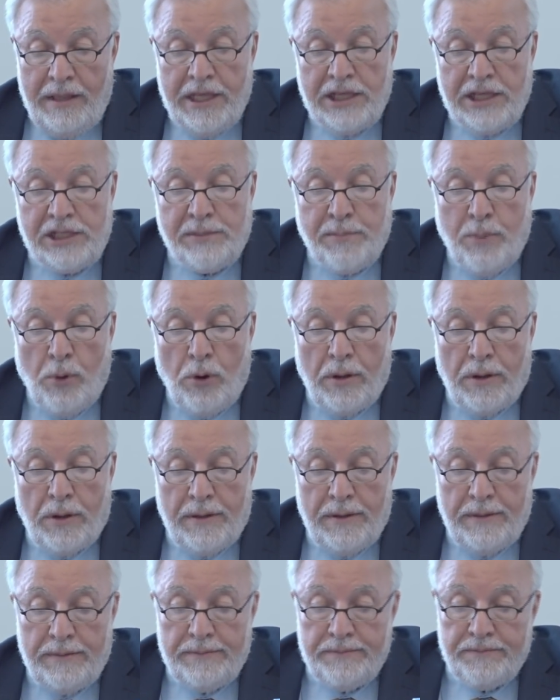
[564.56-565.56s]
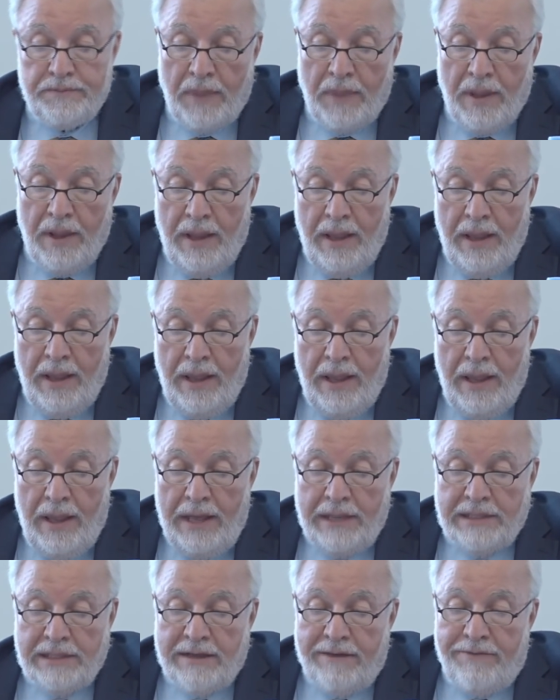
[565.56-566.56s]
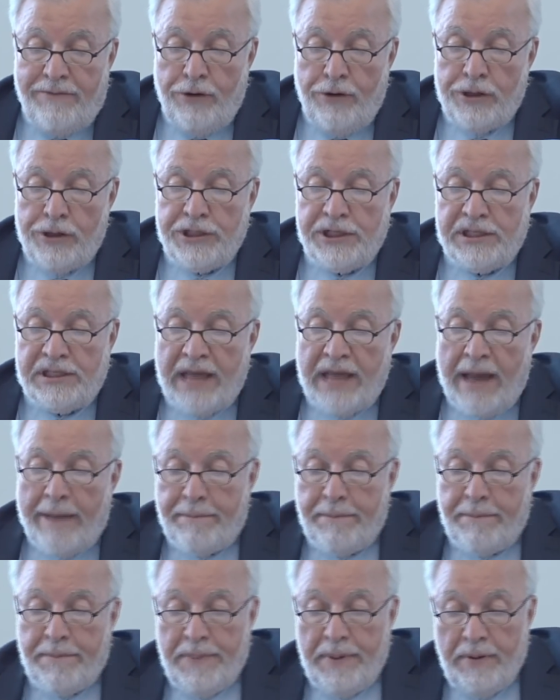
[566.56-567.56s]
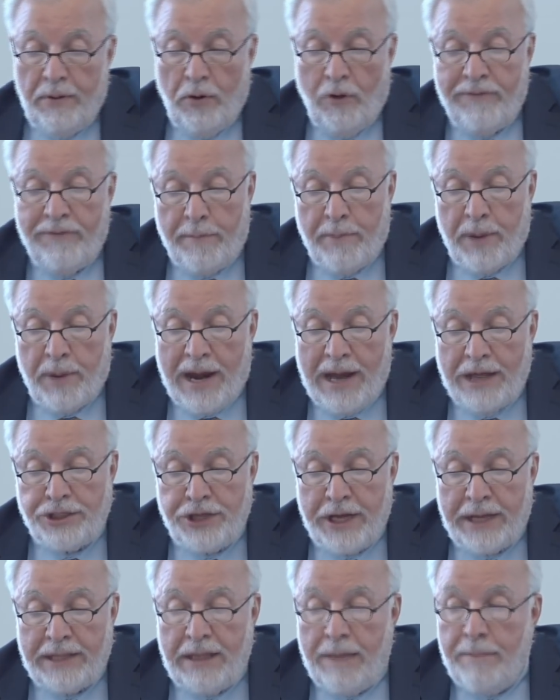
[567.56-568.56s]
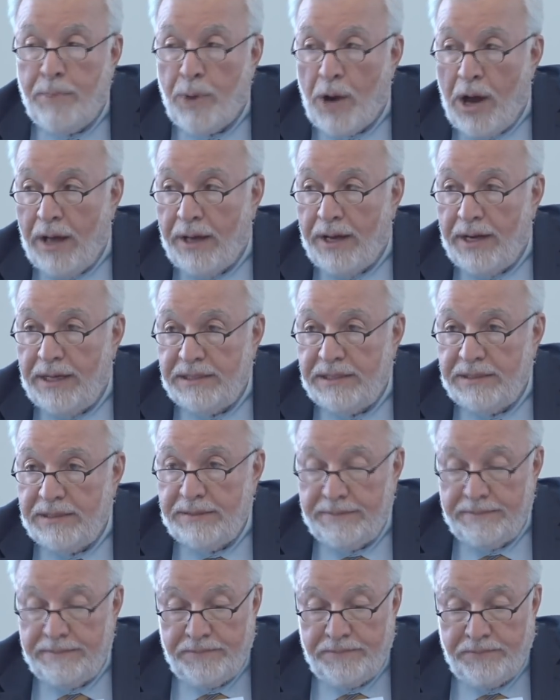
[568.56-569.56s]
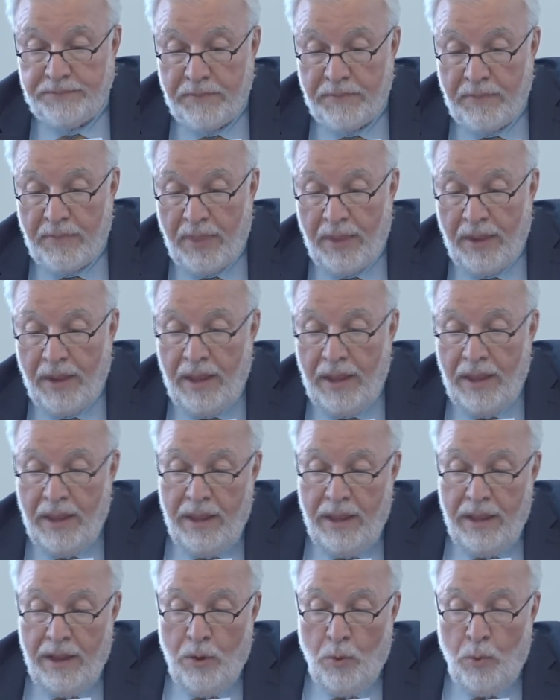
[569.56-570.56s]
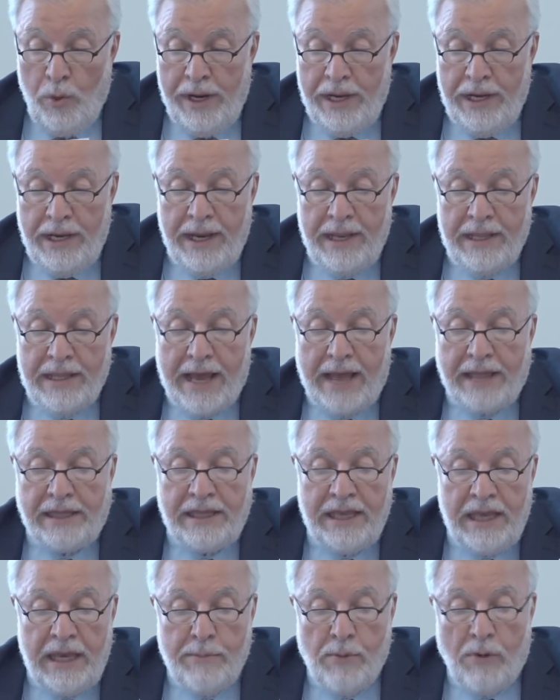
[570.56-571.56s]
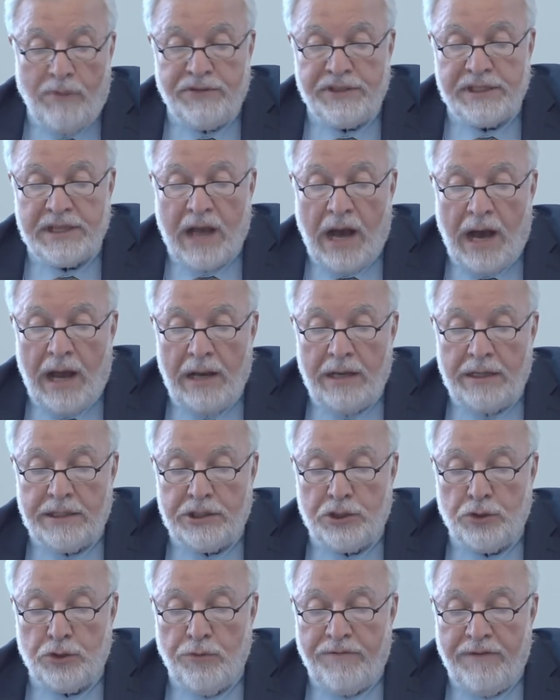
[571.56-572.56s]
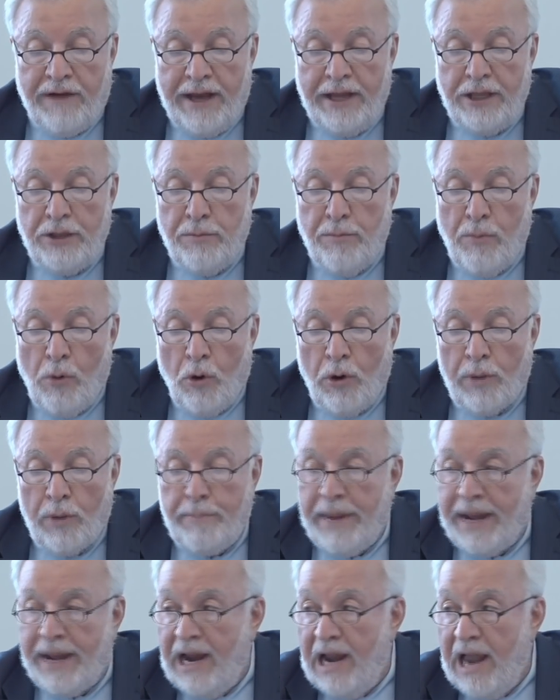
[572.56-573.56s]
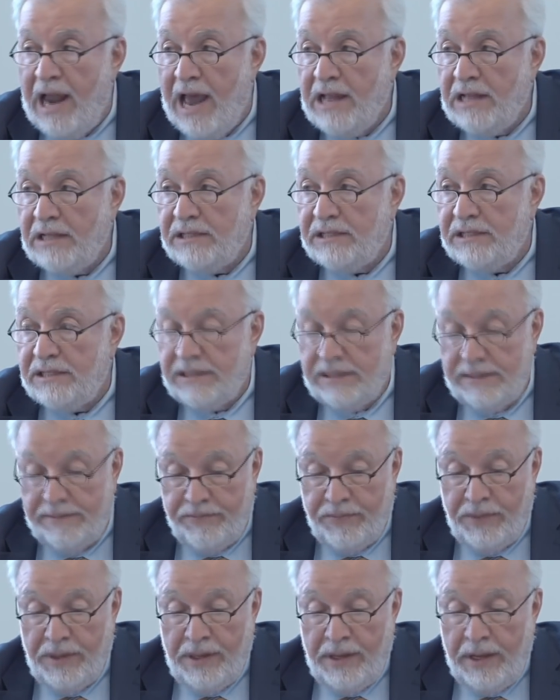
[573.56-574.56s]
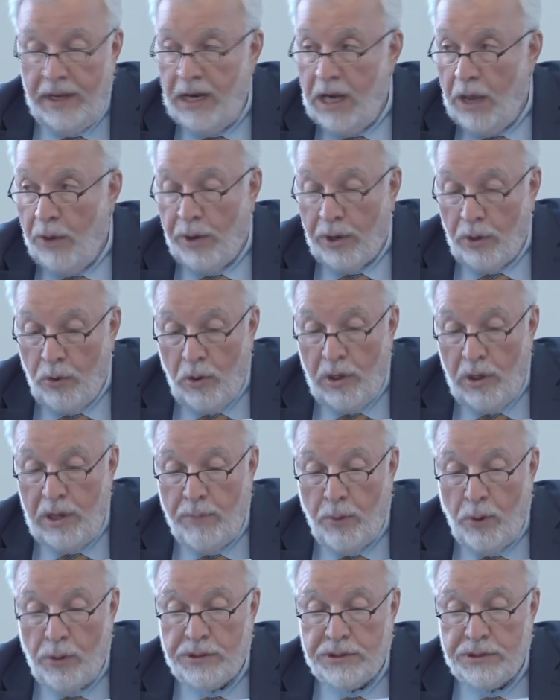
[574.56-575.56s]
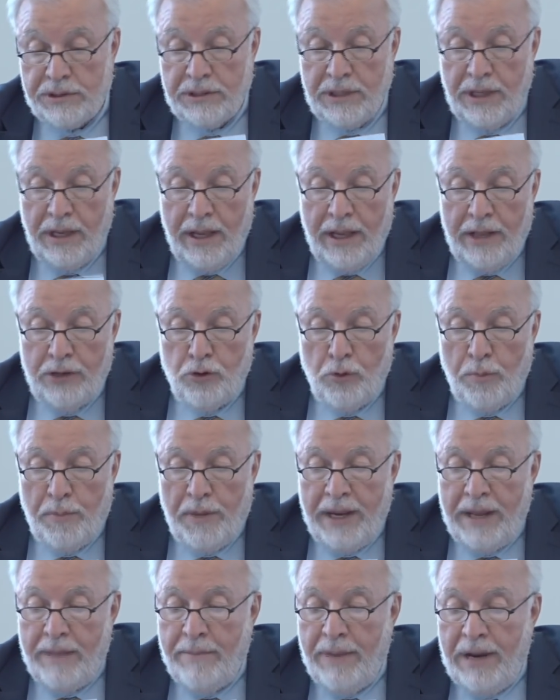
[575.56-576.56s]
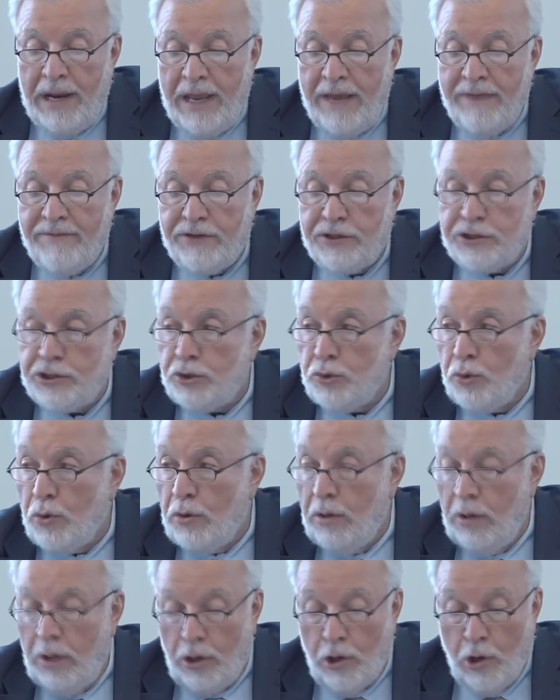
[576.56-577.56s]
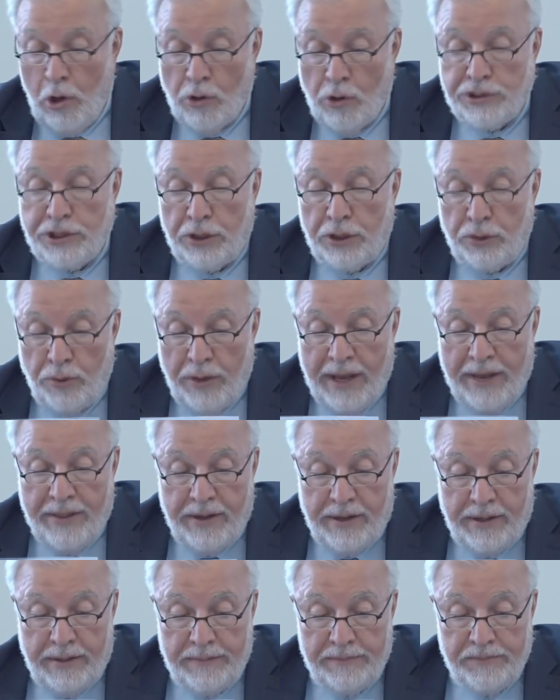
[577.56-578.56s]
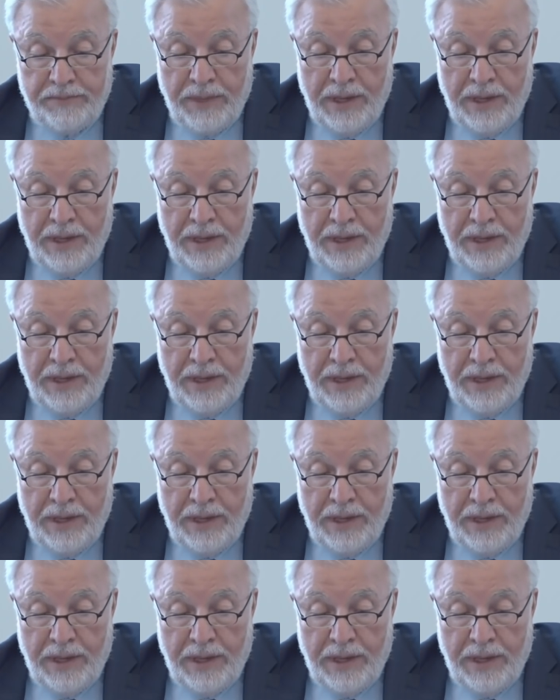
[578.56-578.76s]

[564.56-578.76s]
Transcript: This book is a first step of a project in progress. We need a team of scholars to find more parallels in our holy books to bring believers closer together,